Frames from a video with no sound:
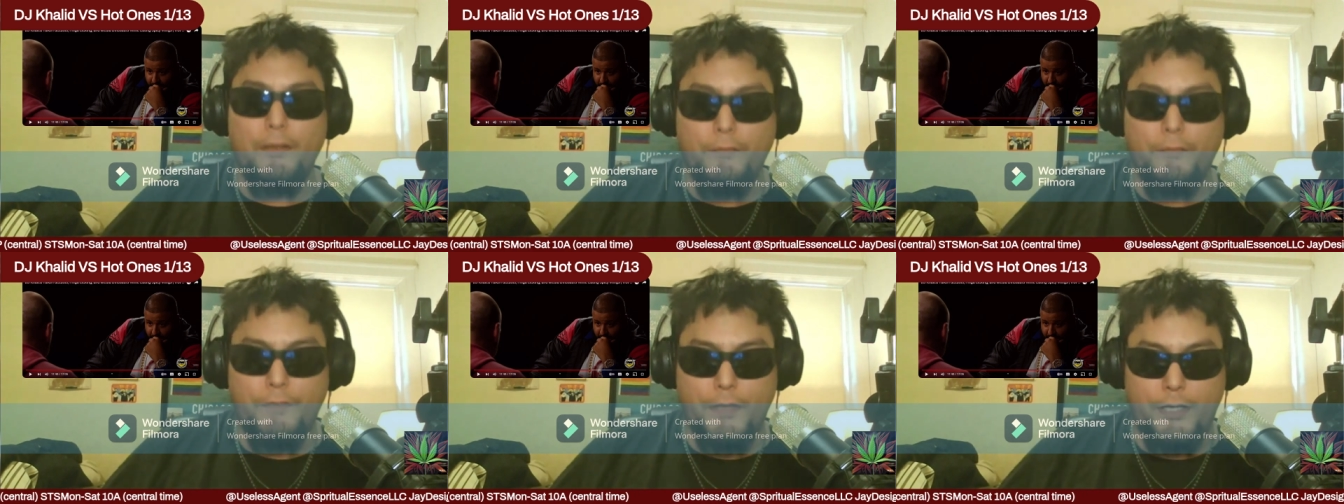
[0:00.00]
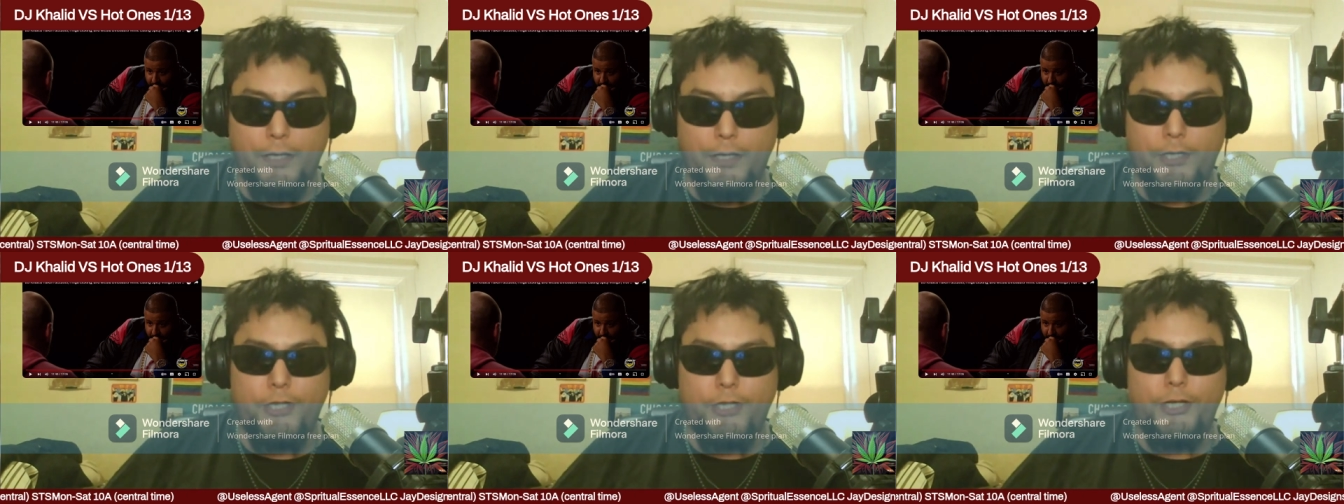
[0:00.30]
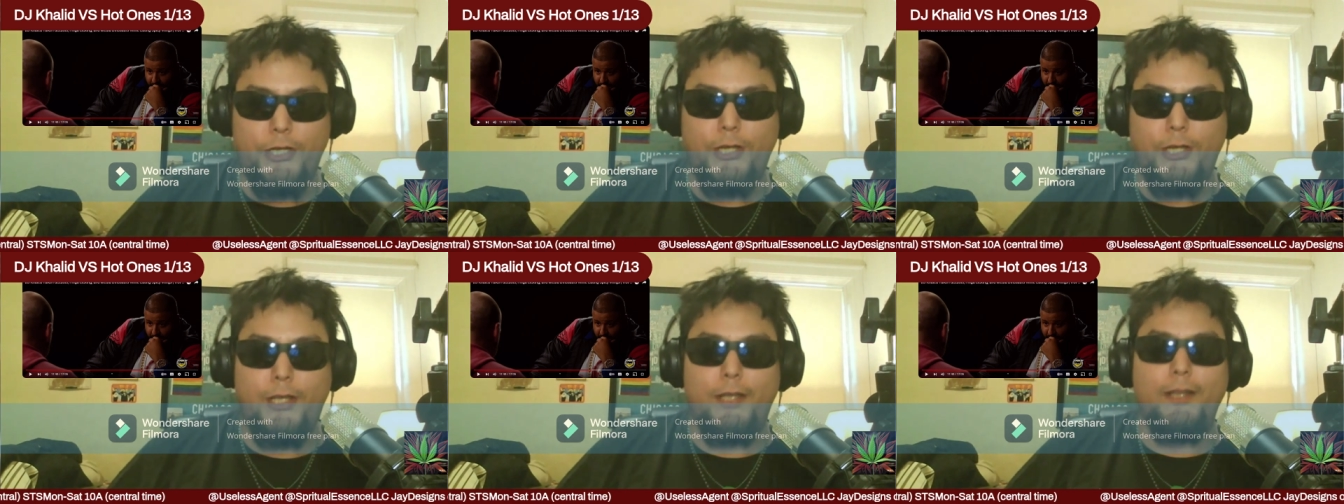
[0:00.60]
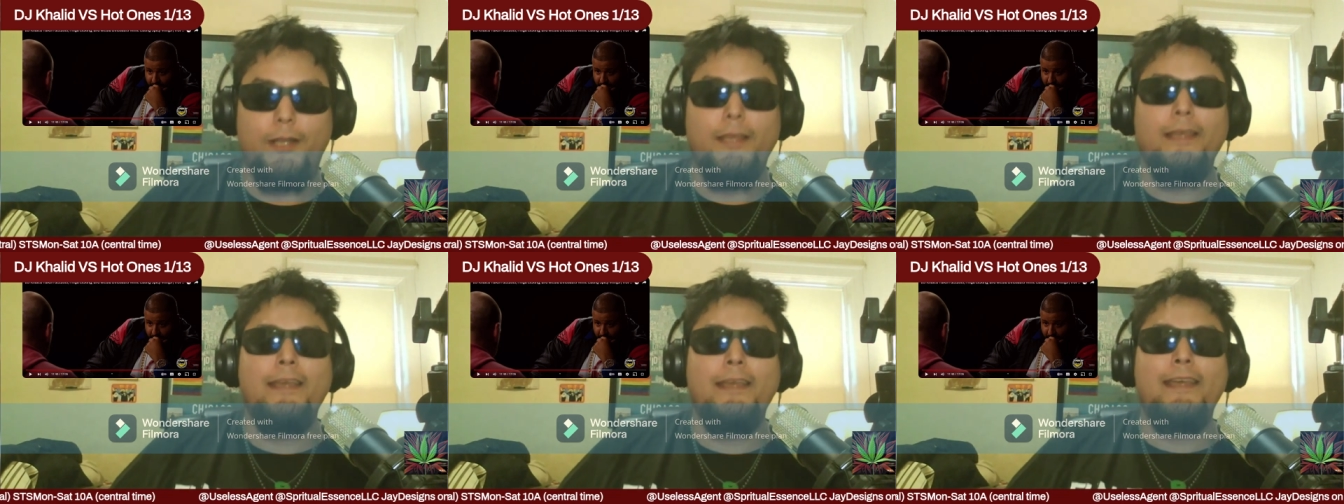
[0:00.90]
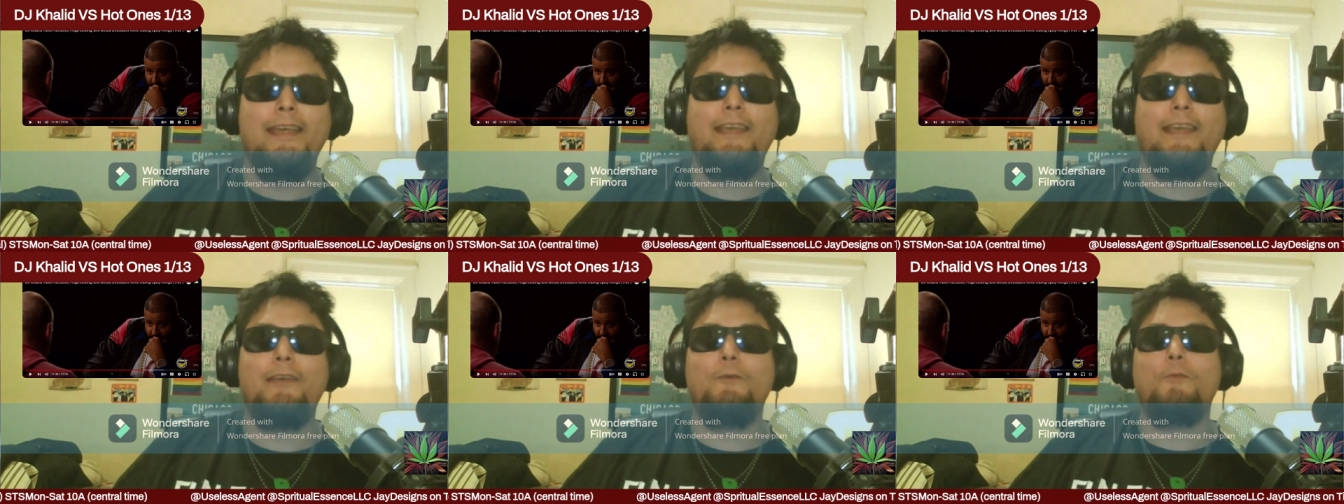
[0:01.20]
of this shit
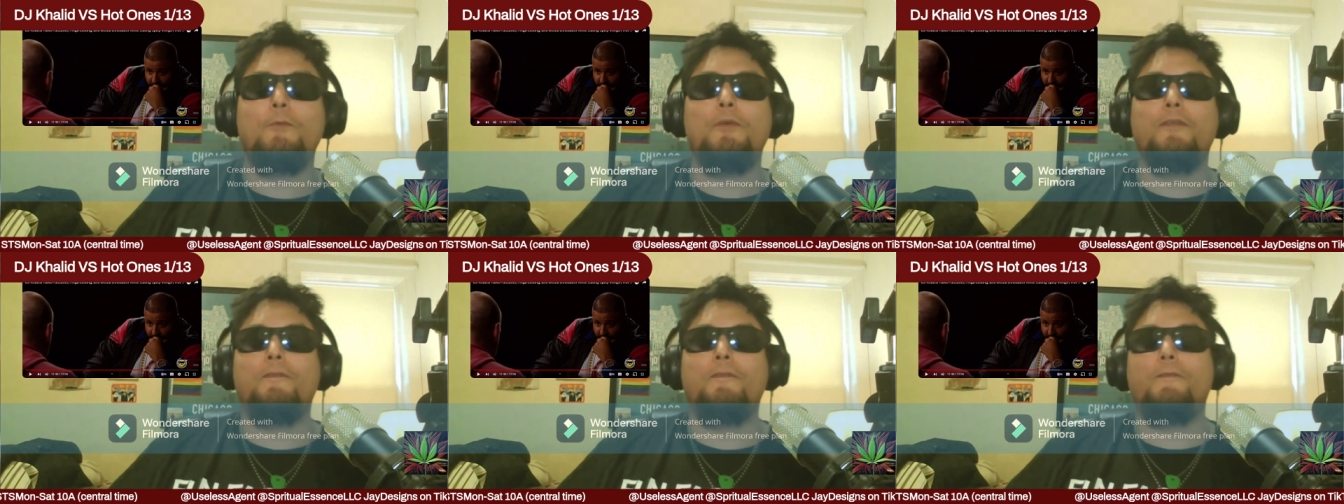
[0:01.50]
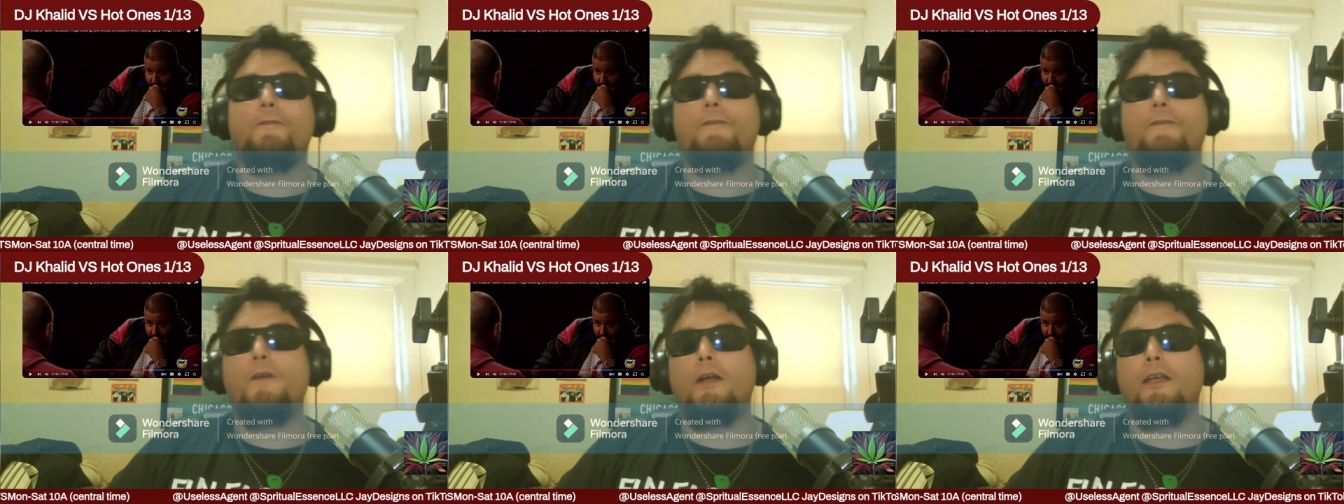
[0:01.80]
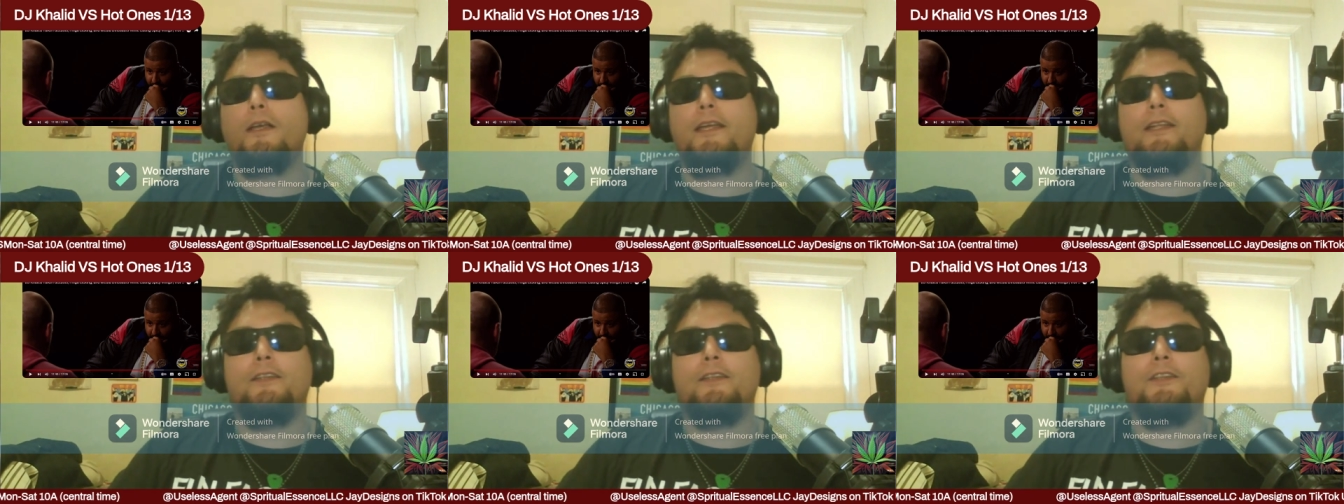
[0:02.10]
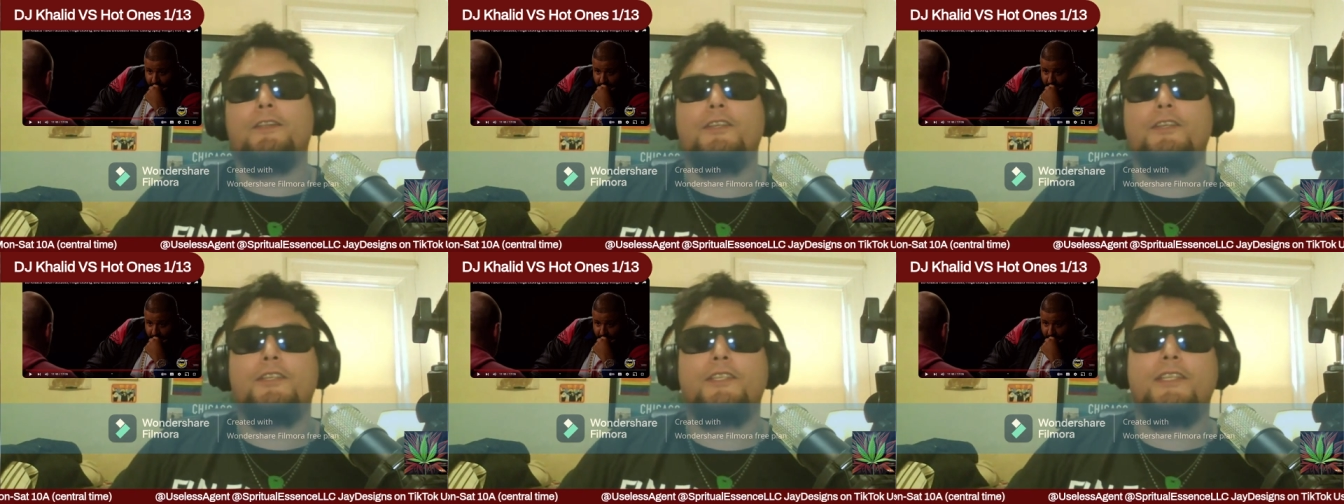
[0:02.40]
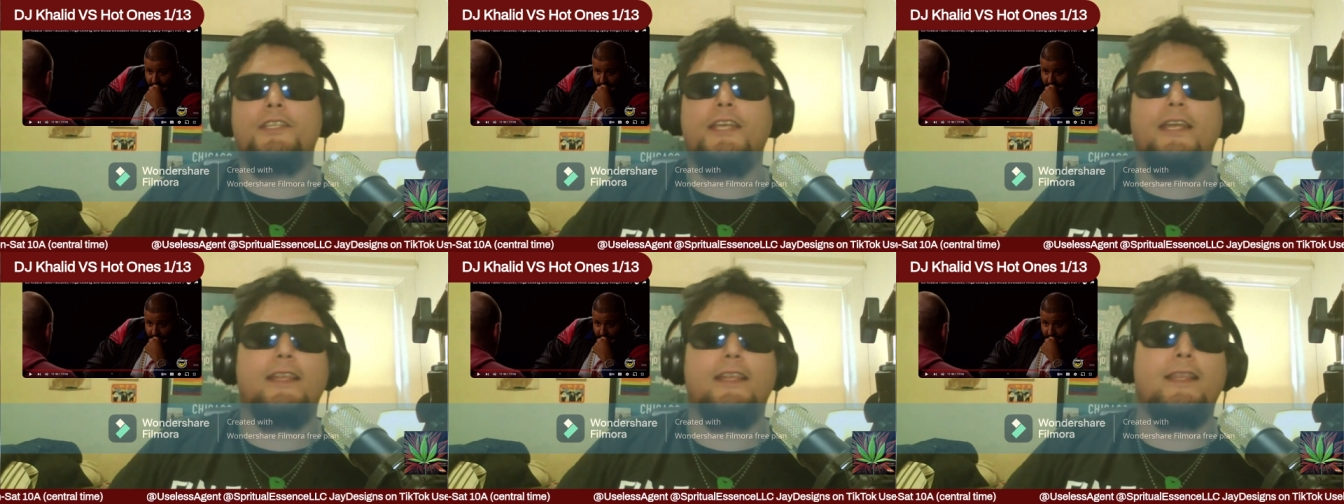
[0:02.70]
he would fucking just
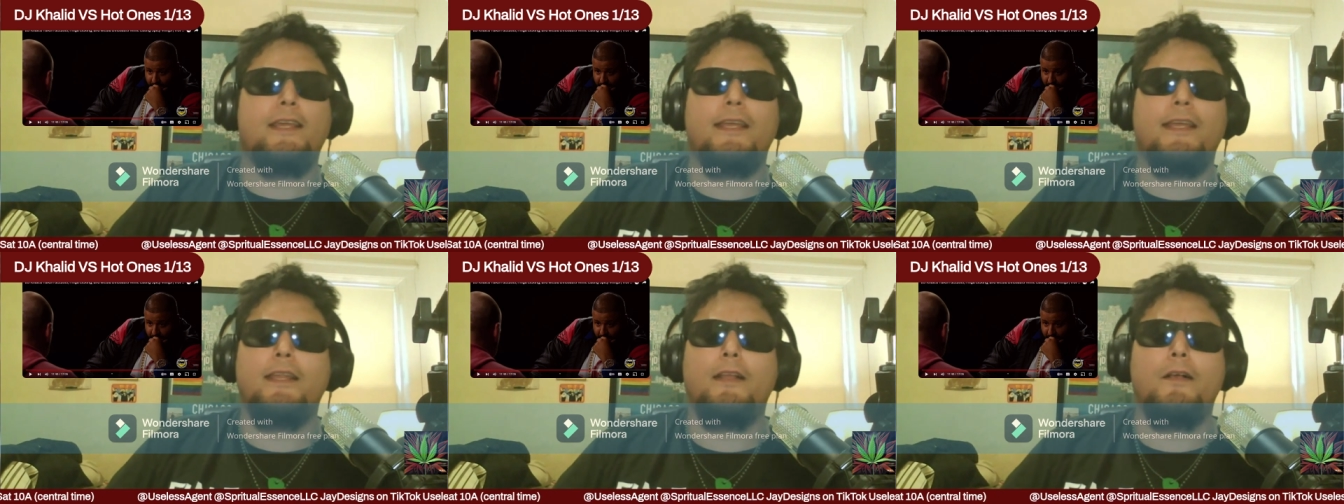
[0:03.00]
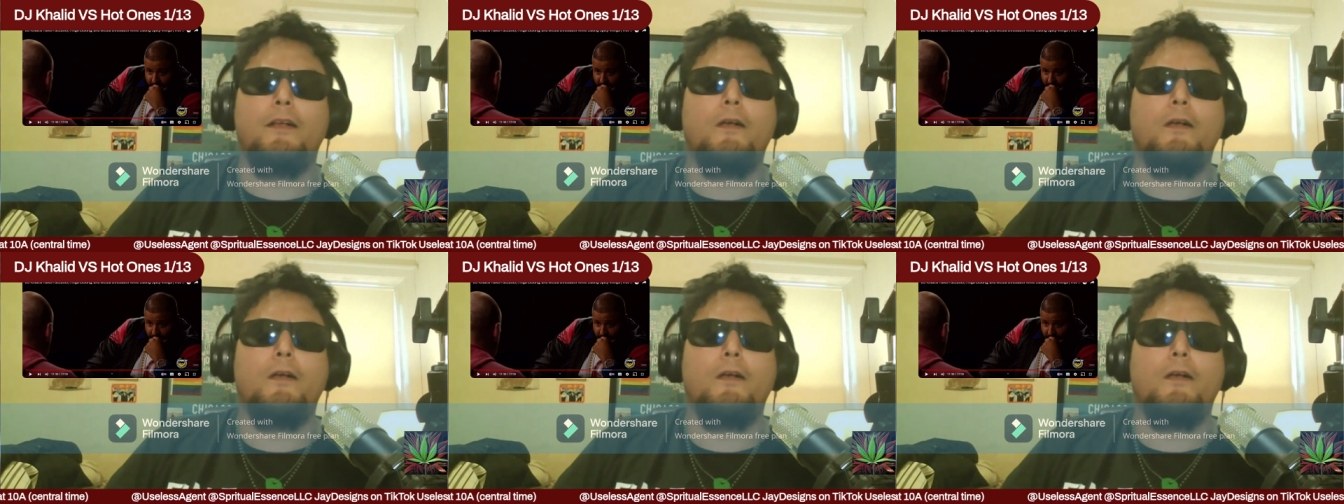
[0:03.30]
say that,